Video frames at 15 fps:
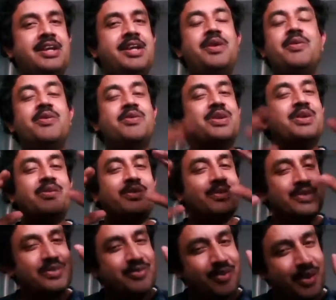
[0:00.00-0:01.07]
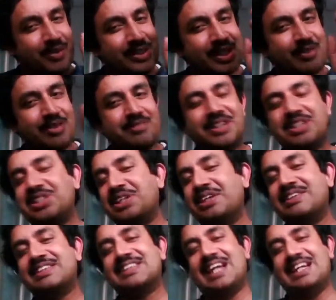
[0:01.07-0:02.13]
You follow the
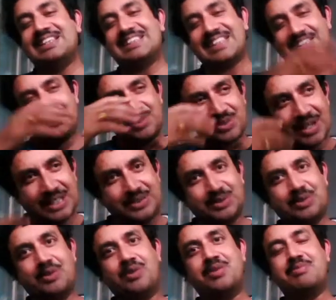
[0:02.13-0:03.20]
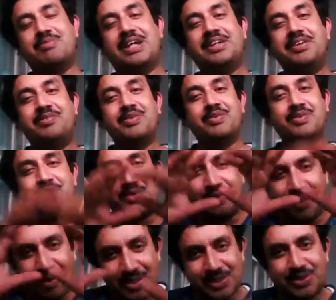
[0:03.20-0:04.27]
conventional science and you try to go, but if you do
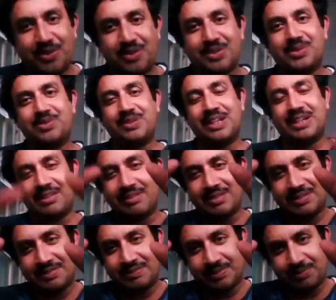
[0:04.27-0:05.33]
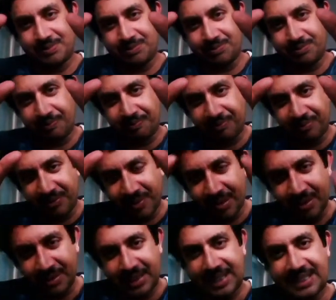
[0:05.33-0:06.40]
not go through the
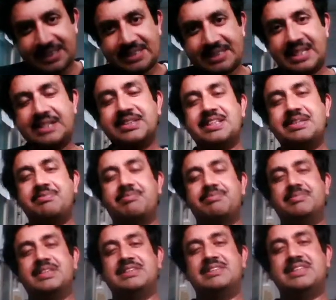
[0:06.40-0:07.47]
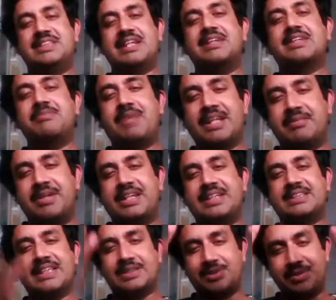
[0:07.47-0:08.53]
extensive detailed
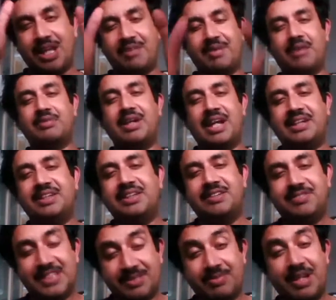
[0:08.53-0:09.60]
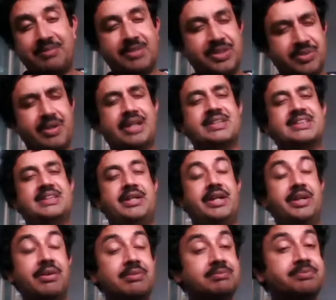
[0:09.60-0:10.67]
mathematics as we have outlined in the first prime metric
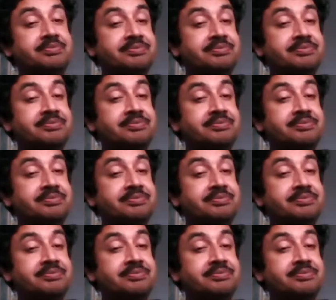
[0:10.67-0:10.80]
scenario,